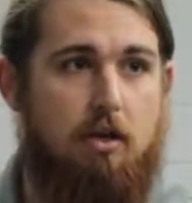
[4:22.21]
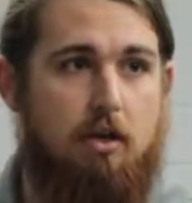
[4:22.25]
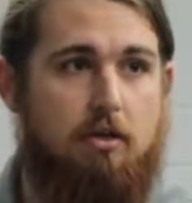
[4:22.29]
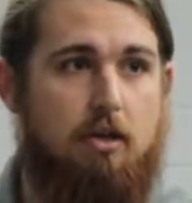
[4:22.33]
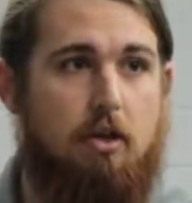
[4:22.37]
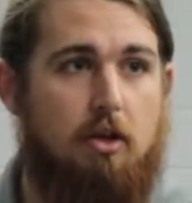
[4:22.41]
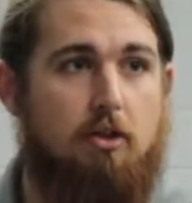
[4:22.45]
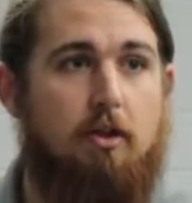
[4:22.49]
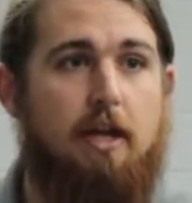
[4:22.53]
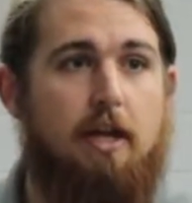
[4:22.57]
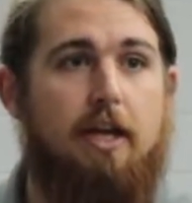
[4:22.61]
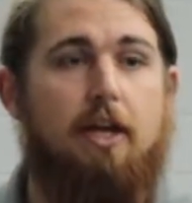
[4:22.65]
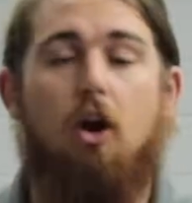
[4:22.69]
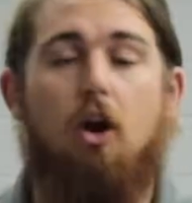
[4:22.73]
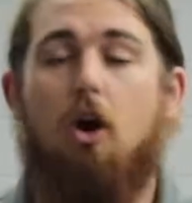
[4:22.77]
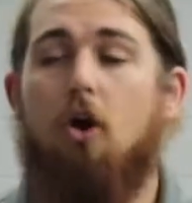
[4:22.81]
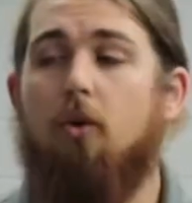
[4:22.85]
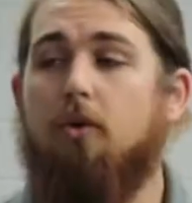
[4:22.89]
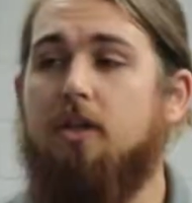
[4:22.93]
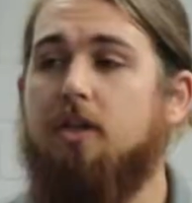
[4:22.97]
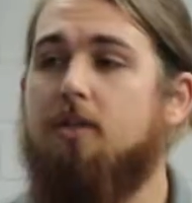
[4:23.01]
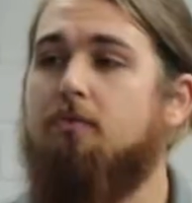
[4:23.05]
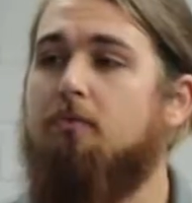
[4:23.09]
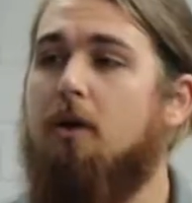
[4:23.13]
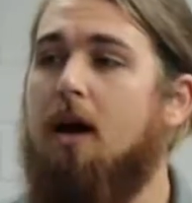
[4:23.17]
Then they're like, oh,
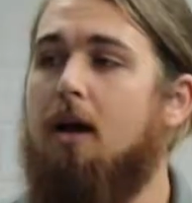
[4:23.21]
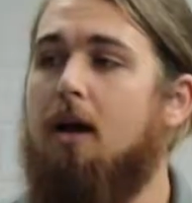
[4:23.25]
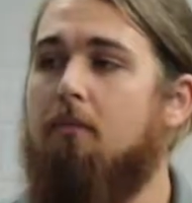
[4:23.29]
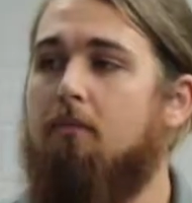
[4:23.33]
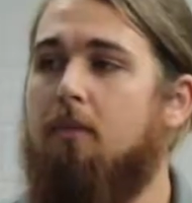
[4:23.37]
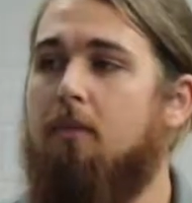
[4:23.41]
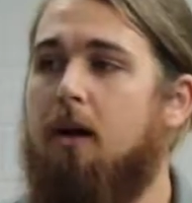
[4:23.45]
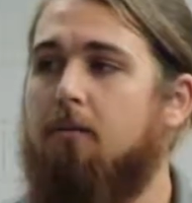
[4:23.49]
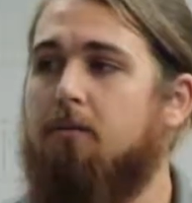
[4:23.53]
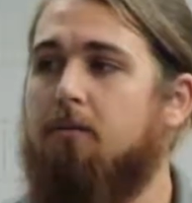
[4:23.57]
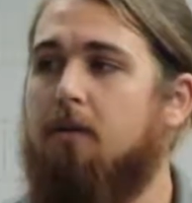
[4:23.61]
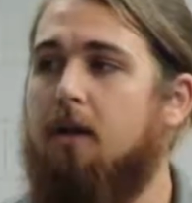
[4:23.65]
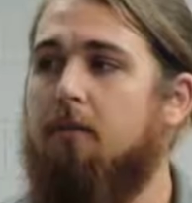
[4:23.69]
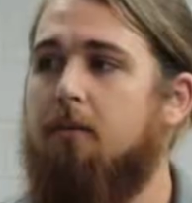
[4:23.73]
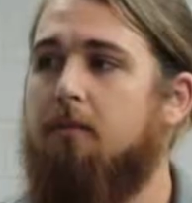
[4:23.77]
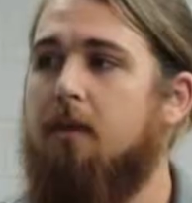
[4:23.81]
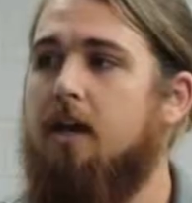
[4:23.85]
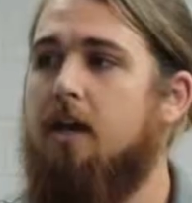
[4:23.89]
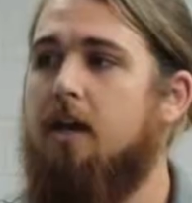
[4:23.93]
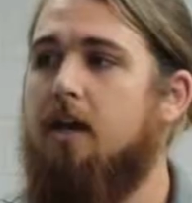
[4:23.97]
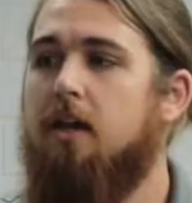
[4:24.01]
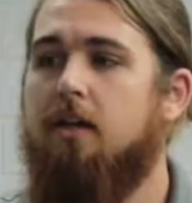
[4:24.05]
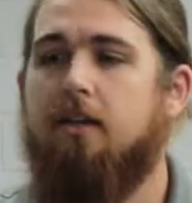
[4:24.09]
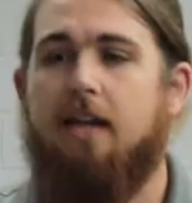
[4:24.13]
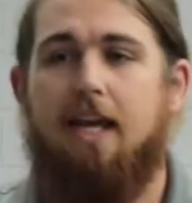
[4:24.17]
this problem popped up.
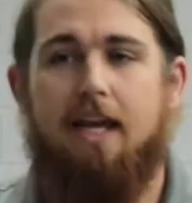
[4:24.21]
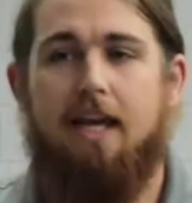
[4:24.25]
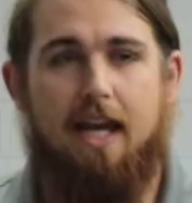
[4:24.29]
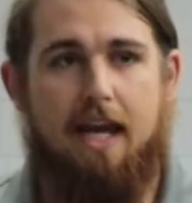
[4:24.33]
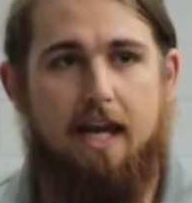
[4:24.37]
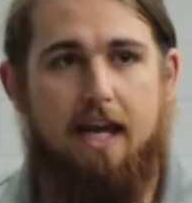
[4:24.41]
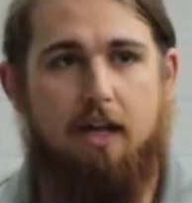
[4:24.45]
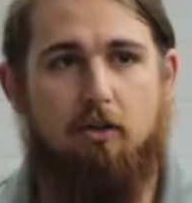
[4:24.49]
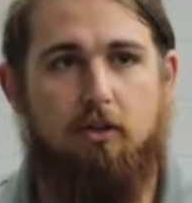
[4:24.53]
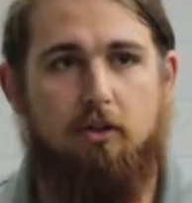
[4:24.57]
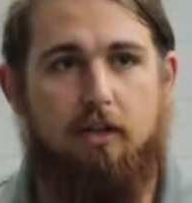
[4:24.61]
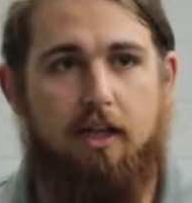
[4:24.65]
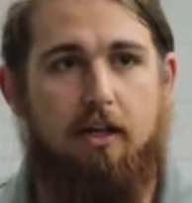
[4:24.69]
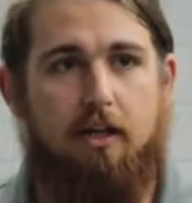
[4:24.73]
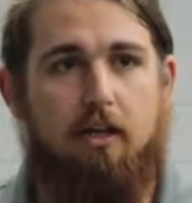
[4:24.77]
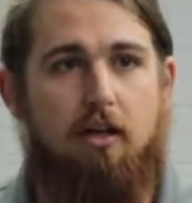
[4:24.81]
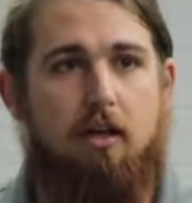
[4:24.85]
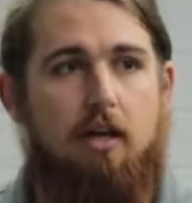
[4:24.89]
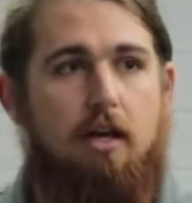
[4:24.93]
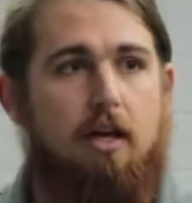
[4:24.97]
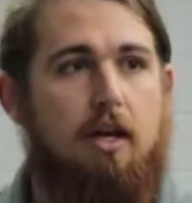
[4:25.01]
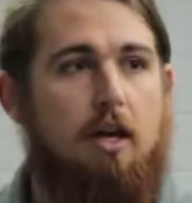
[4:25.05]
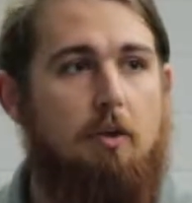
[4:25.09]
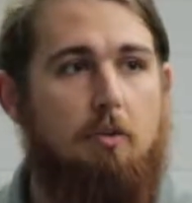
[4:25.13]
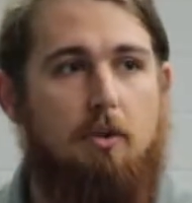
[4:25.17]
They handled it.
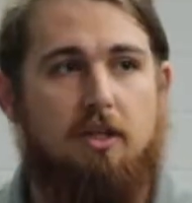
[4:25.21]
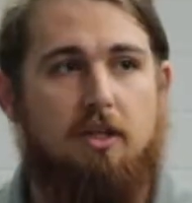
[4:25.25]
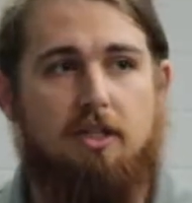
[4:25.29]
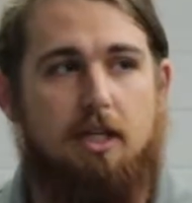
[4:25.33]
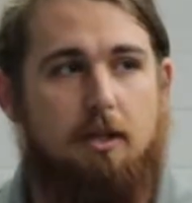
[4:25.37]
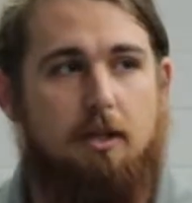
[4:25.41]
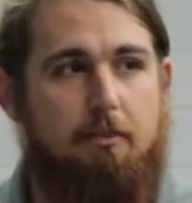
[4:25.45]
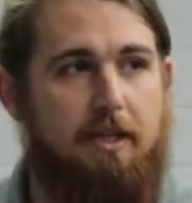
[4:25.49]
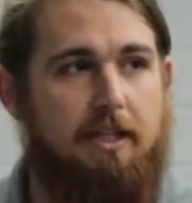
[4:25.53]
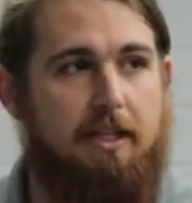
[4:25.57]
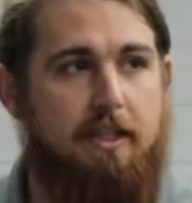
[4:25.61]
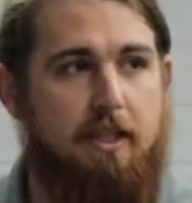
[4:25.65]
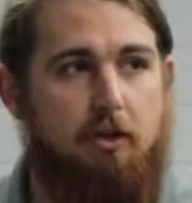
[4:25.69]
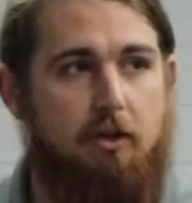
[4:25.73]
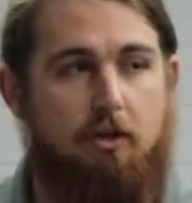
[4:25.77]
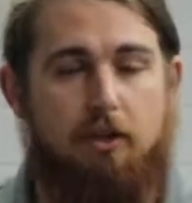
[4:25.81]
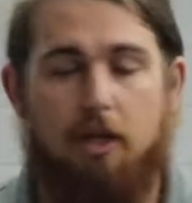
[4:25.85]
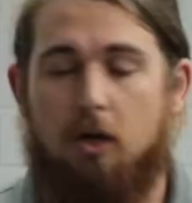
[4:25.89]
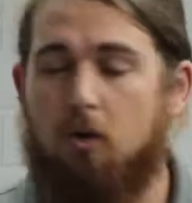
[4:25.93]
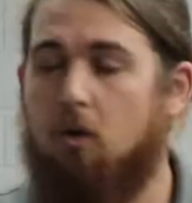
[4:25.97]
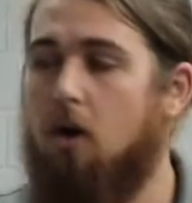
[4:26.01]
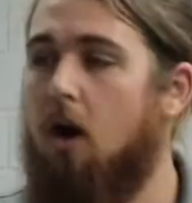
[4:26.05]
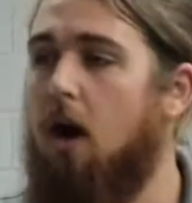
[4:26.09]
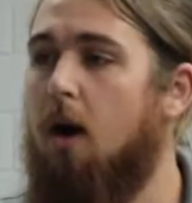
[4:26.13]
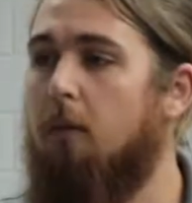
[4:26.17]
It wasn't a big deal.
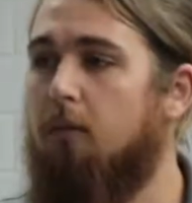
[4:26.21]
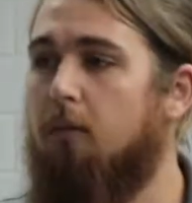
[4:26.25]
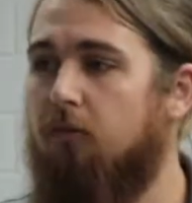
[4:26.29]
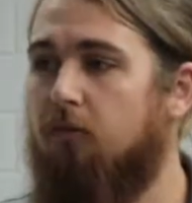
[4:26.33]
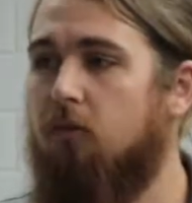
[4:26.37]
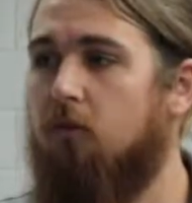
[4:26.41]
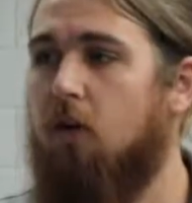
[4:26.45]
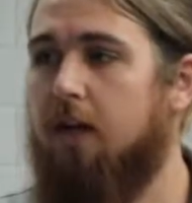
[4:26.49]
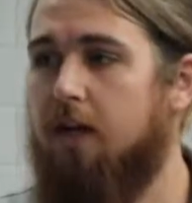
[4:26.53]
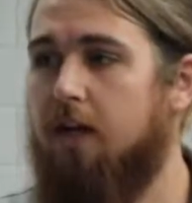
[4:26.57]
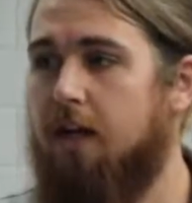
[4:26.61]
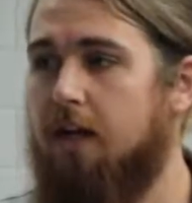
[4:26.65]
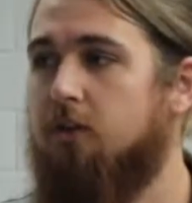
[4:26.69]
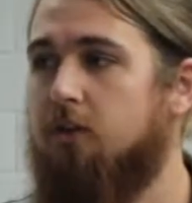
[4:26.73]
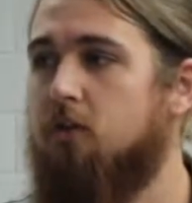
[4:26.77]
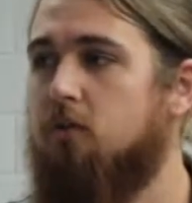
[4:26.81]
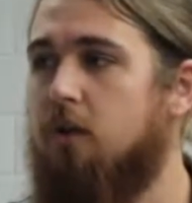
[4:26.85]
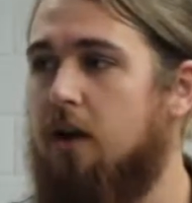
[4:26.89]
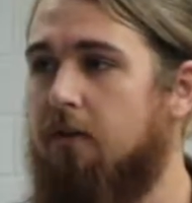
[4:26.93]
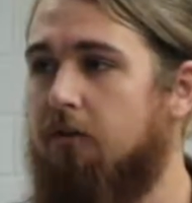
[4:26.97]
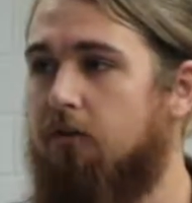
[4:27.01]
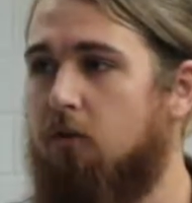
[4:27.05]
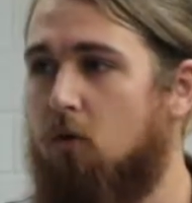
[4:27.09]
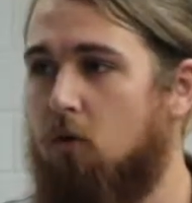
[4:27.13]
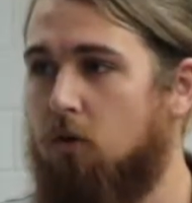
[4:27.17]
They were upfront and
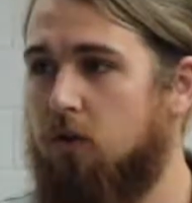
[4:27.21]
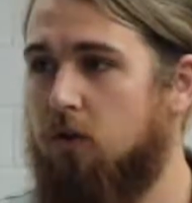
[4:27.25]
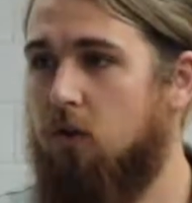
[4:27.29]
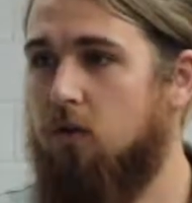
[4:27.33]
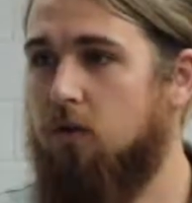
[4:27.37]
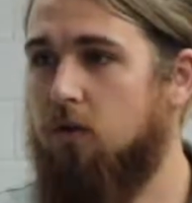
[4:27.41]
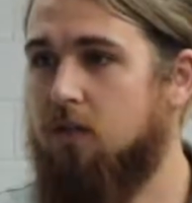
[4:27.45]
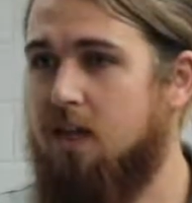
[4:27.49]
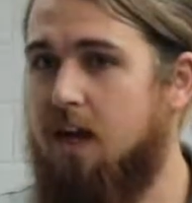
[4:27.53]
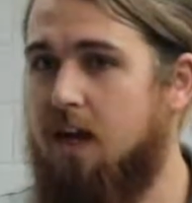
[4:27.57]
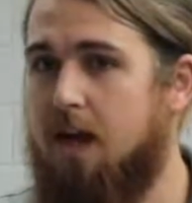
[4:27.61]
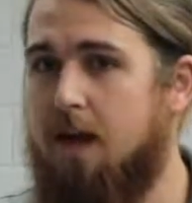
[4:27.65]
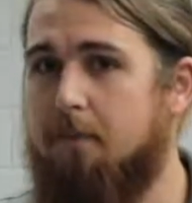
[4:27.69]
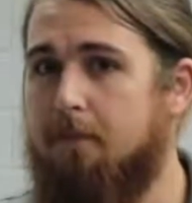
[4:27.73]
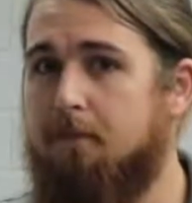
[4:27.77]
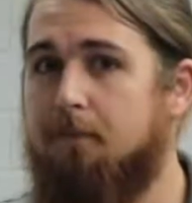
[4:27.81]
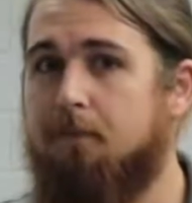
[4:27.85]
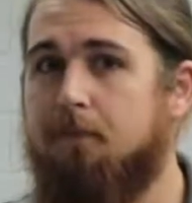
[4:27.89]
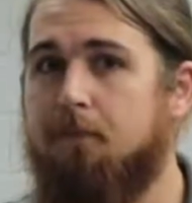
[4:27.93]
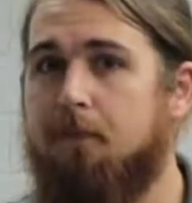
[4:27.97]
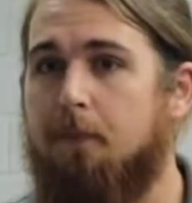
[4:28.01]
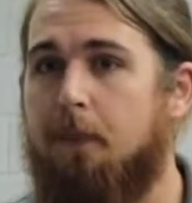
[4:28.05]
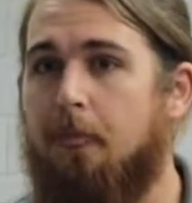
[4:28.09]
straightforward the whole time.